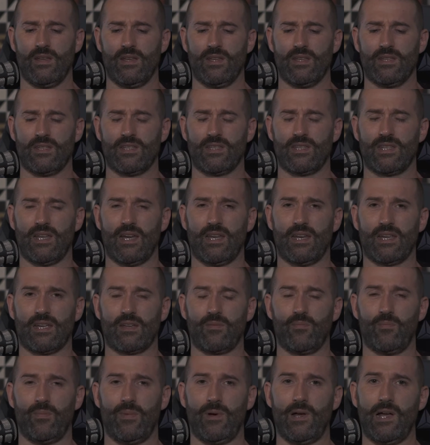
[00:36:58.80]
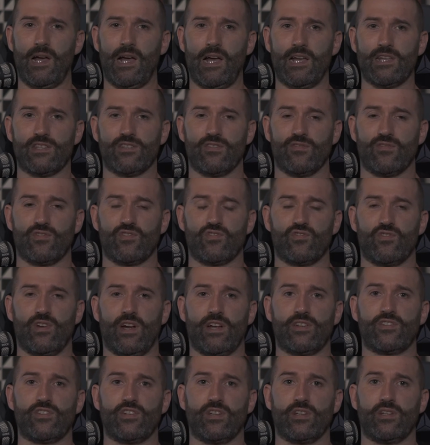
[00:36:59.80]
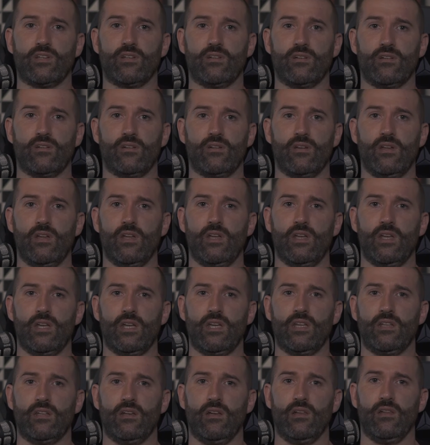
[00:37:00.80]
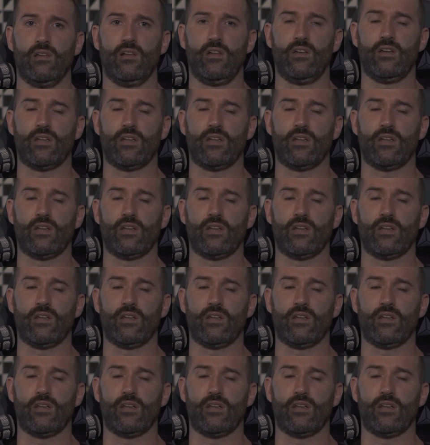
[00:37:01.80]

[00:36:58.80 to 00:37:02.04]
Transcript: static passive stretching, in a lot